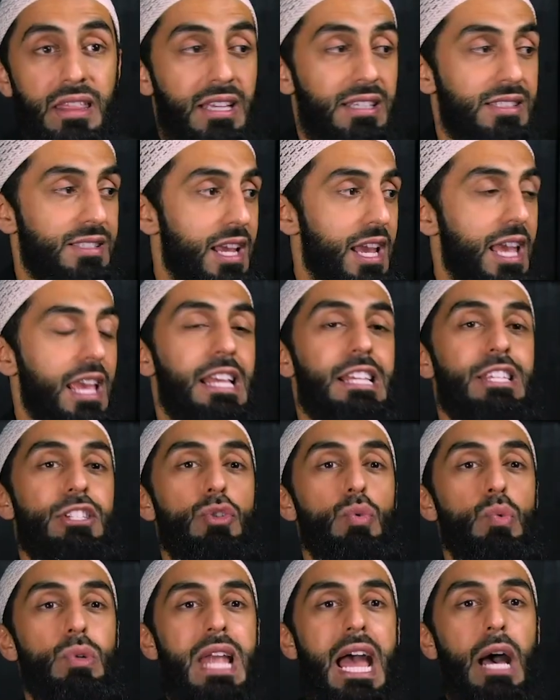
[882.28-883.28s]
this is
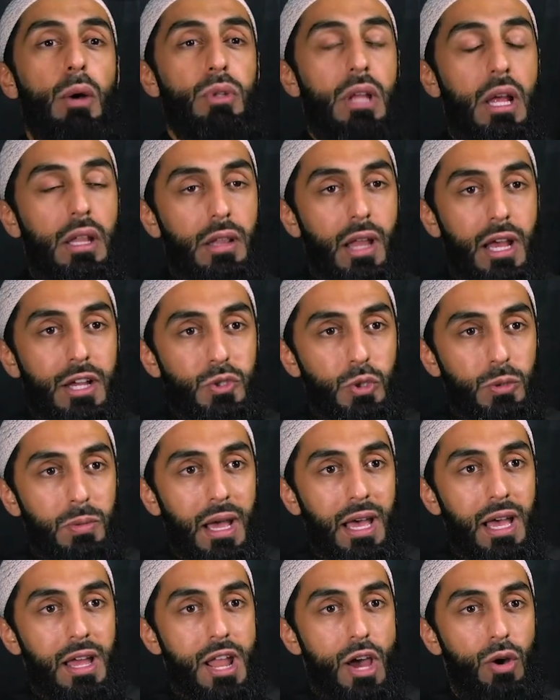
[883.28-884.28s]
to doubt Allah
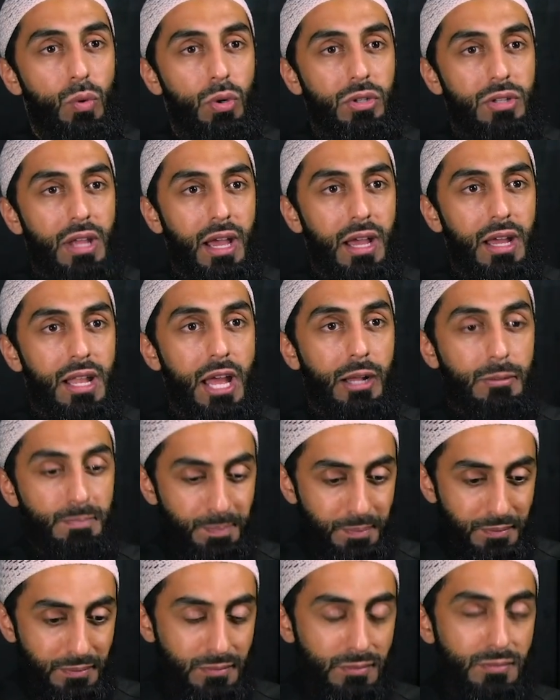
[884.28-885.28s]
subhanahu wa ta'ala.
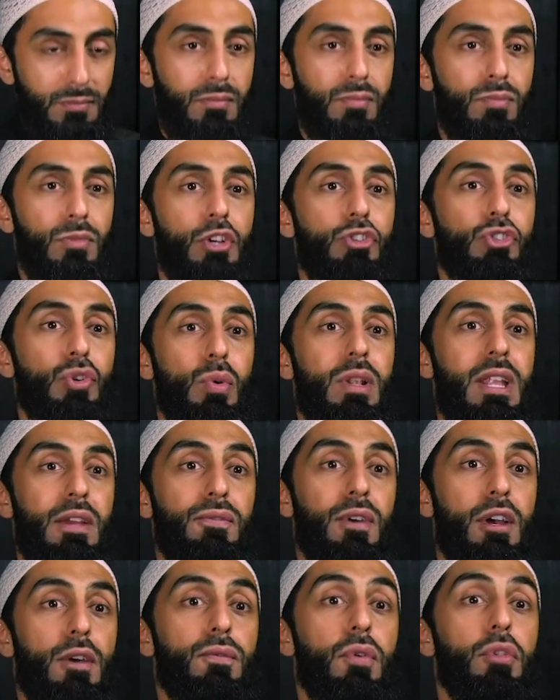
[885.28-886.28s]
So
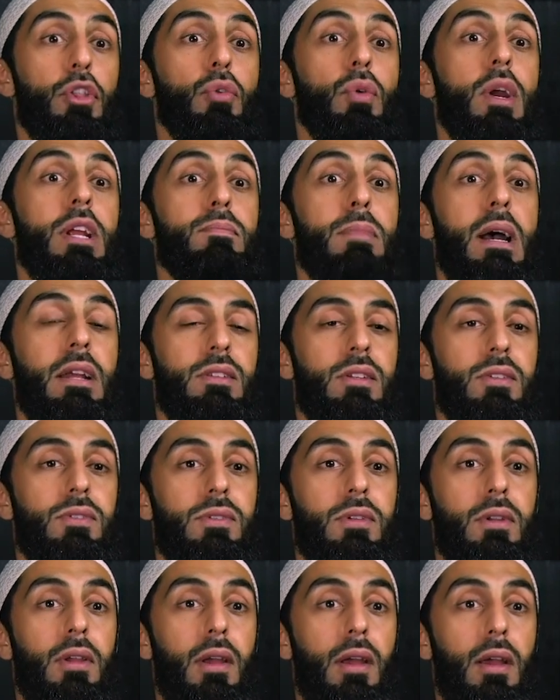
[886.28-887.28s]
live for the great
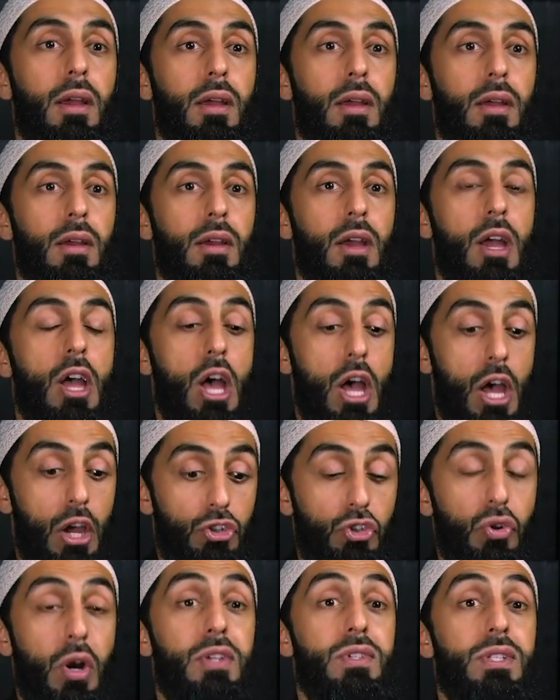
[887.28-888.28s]
matters.
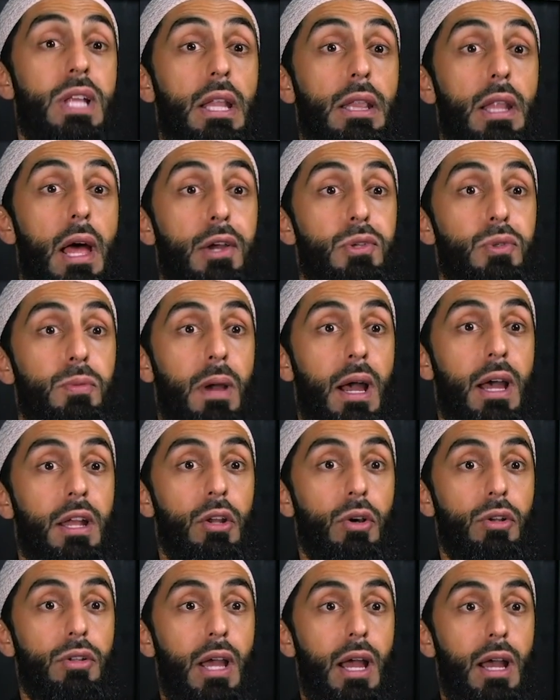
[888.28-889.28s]
Trust Allah subhanahu
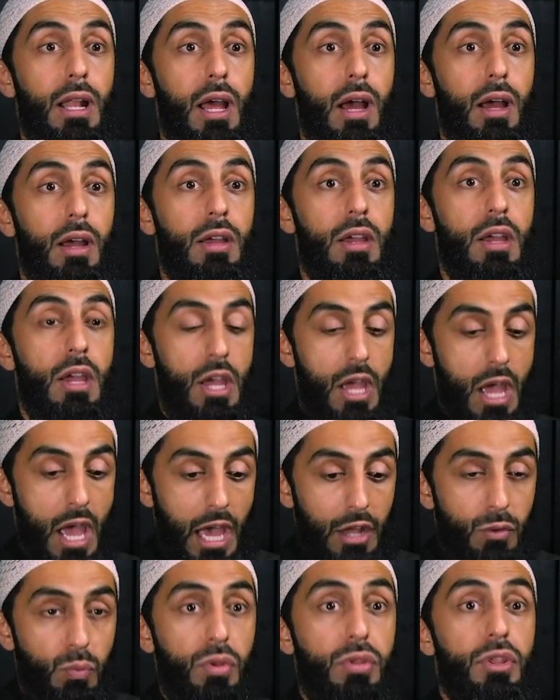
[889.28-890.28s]
wa ta'ala.
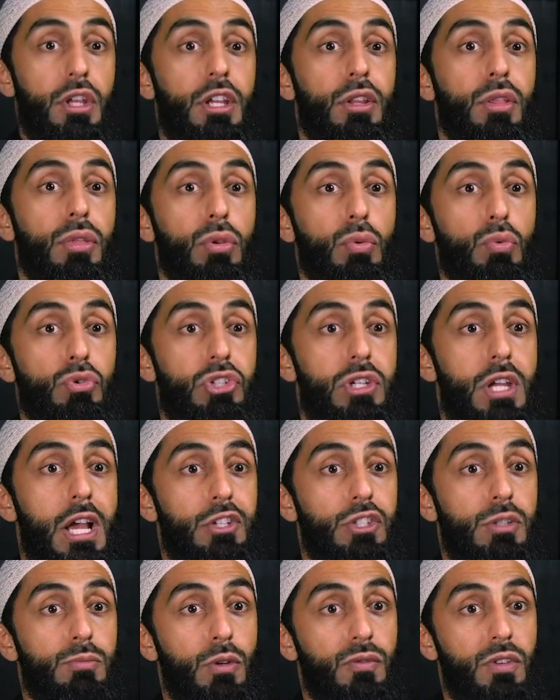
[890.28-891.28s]
And with the
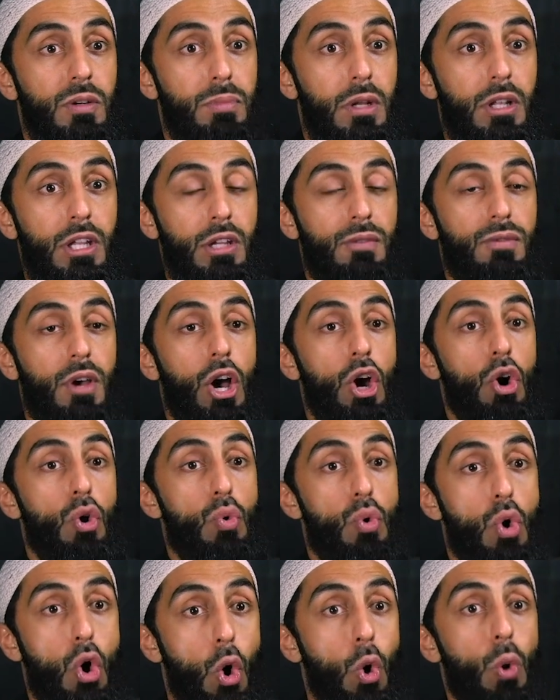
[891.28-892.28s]
enthusiasm of a believer
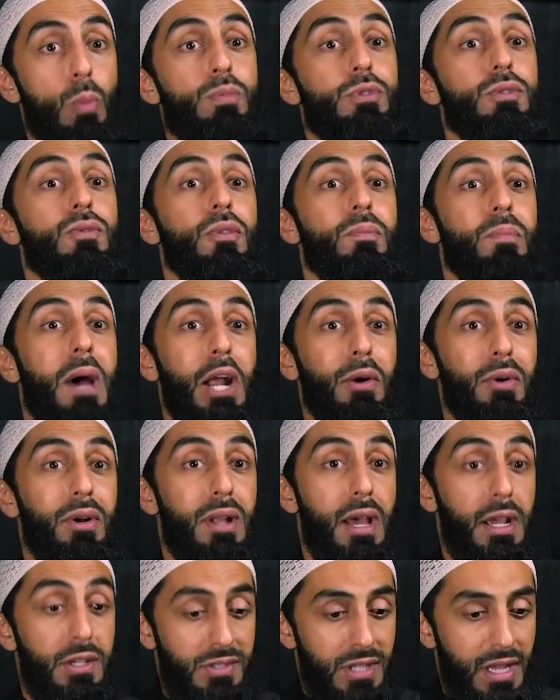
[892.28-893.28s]
who hopes for
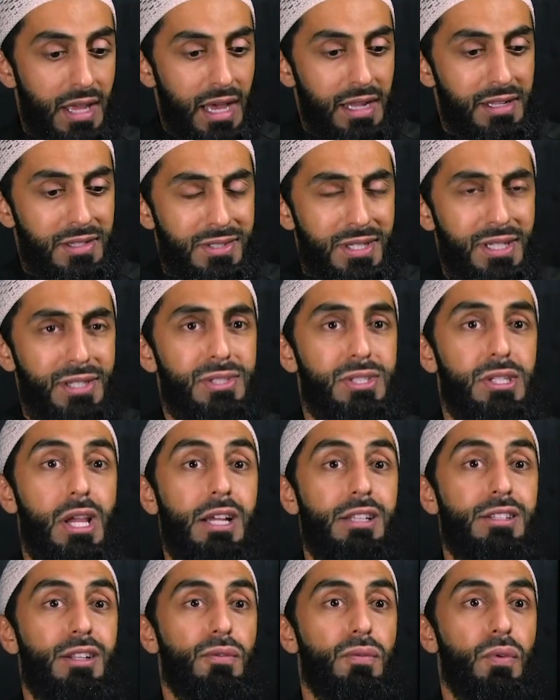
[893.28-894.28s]
paradise and is
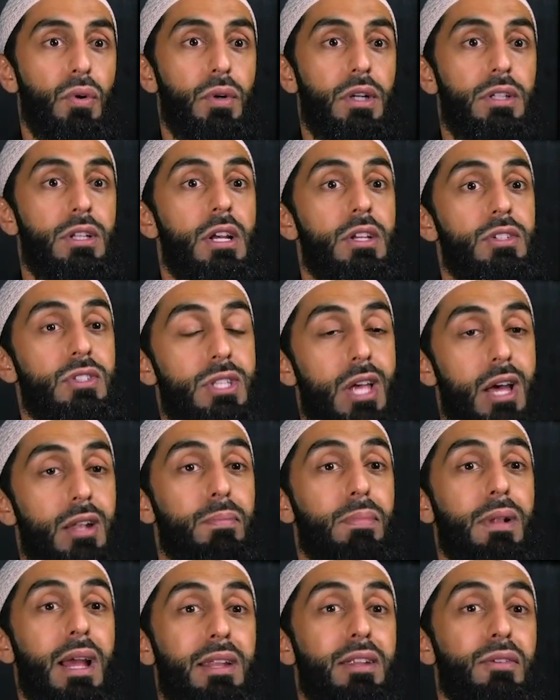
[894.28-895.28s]
excited for it,
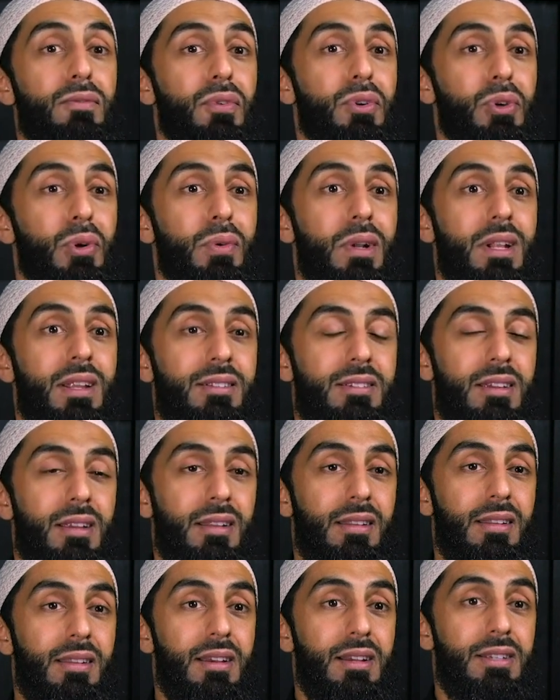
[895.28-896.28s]
start planning for your
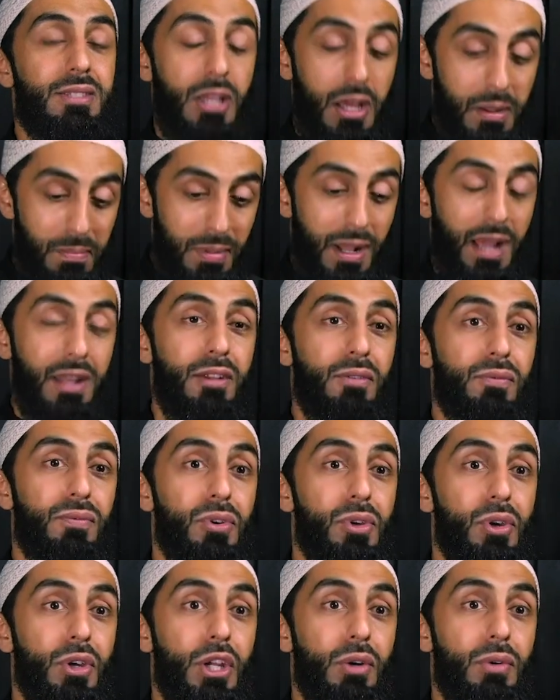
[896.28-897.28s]
religion. Start planning for
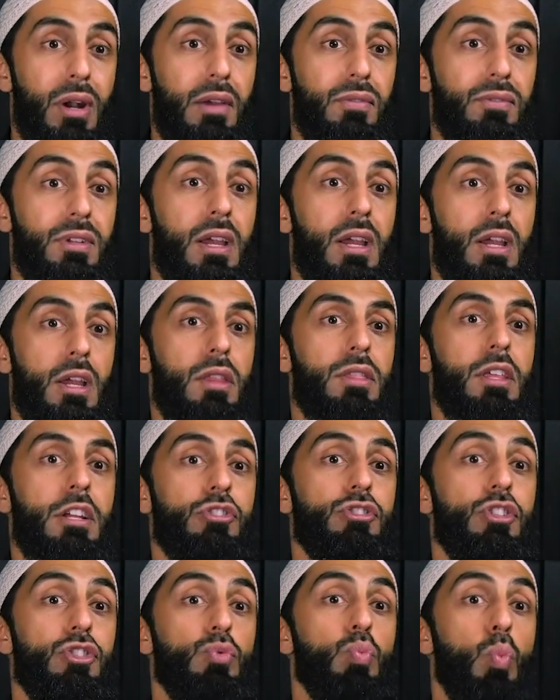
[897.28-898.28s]
your hereafter. Then
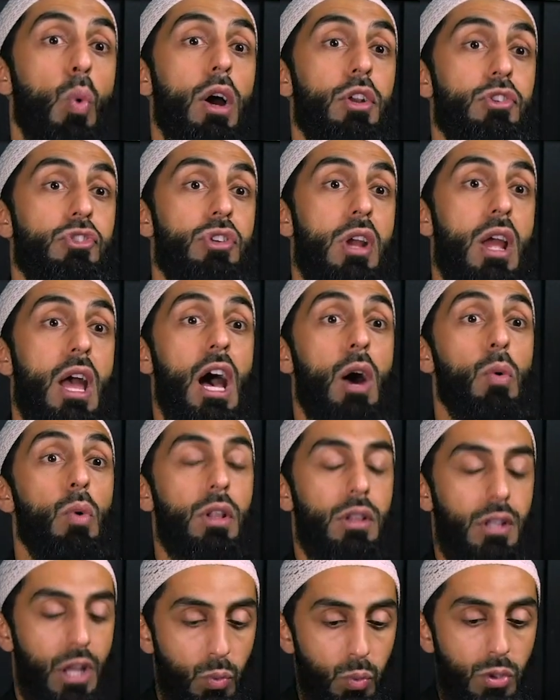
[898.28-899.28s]
just watch how
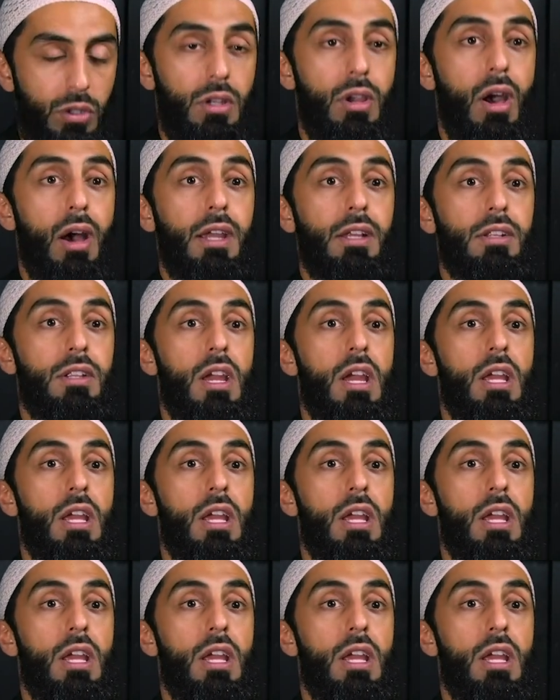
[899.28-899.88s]
Allah will guide